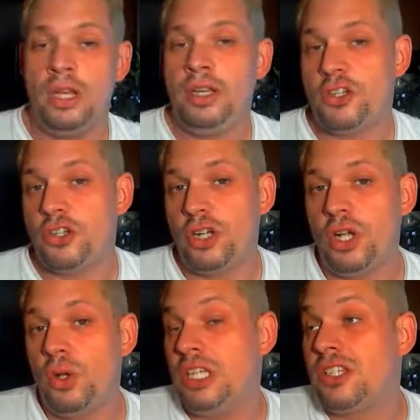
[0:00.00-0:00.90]

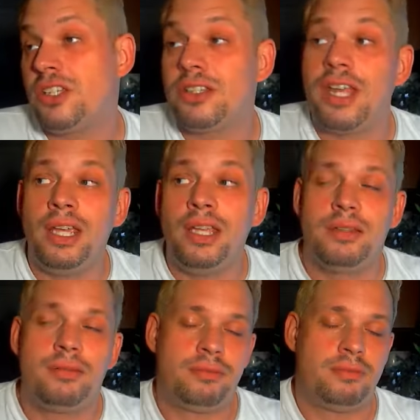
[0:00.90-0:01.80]
Naturego is just
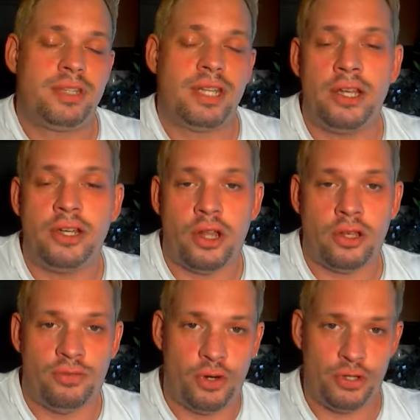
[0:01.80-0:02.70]
a
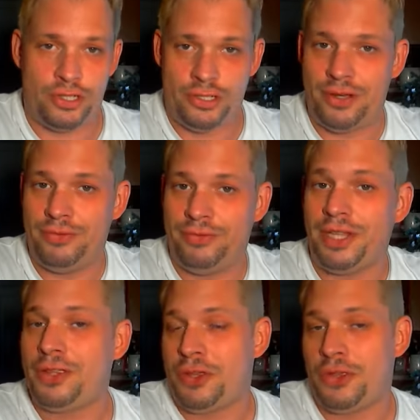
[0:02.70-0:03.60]
$10 version of
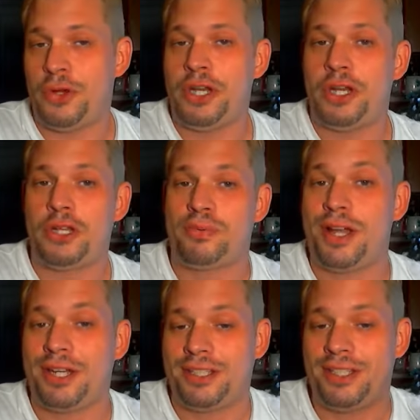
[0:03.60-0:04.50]
like the $30
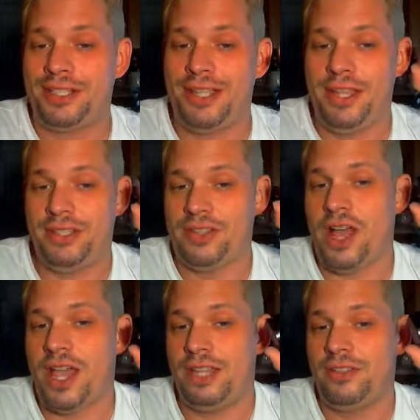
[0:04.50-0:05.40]
product that's in these
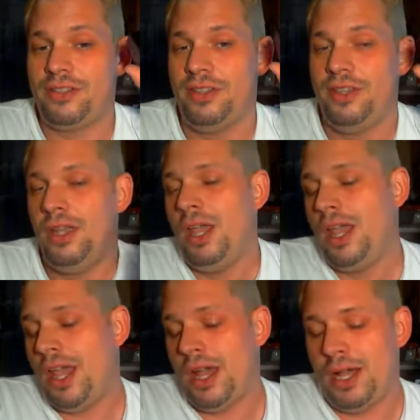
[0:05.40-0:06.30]
lines.
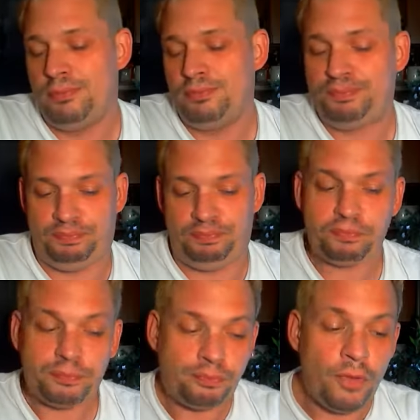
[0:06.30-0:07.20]

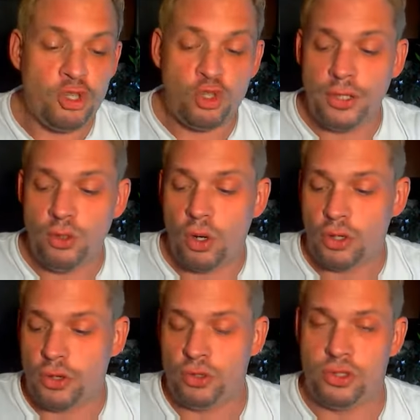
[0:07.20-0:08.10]
So I do
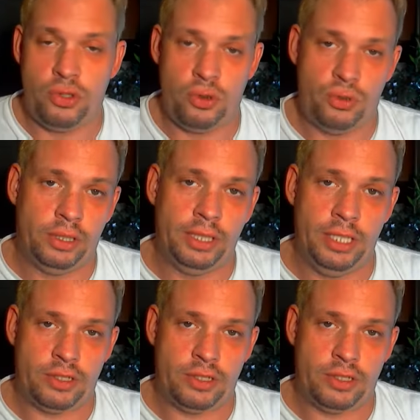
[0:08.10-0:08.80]
order those two clean